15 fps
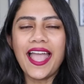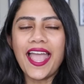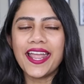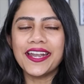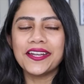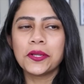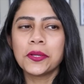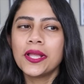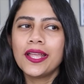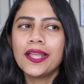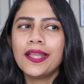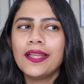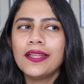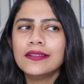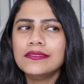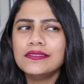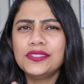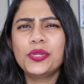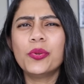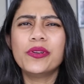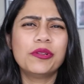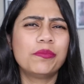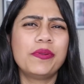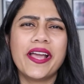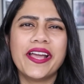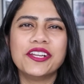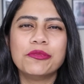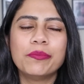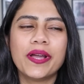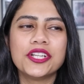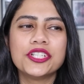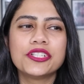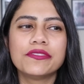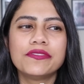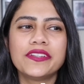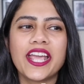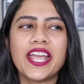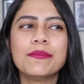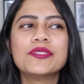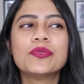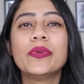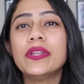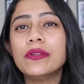And don't apply a bunch of times.